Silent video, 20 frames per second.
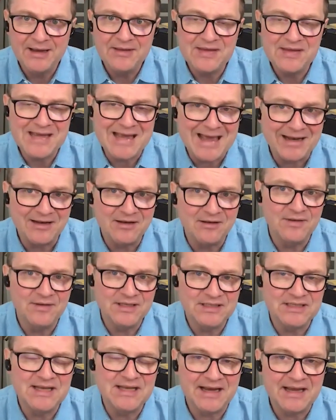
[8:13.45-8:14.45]
the end of
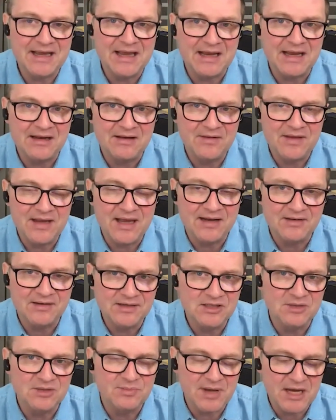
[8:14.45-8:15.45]
this decade, the
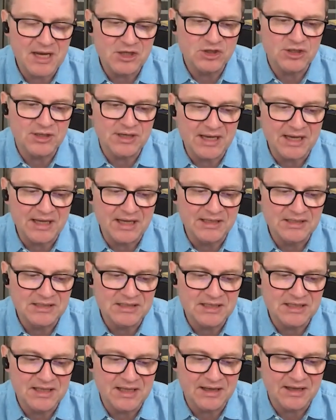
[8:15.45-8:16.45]
anticipation
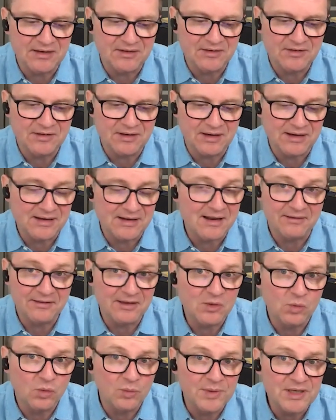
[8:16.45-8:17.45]
is that
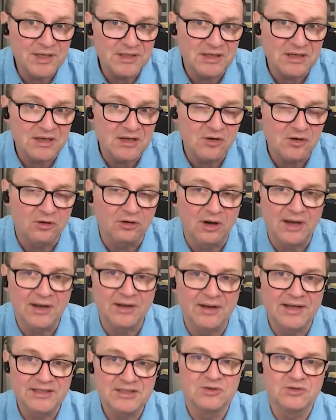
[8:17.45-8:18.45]
nothing will be secure
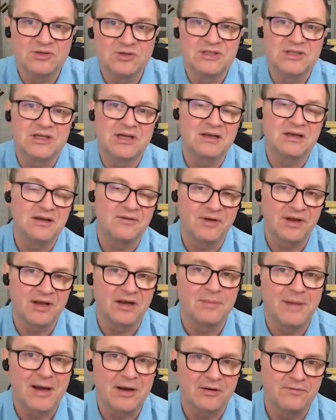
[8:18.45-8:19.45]
unless there's a
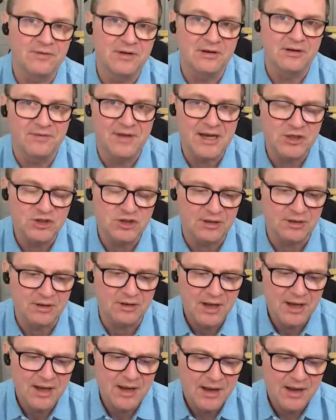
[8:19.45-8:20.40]
significant amount of innovation.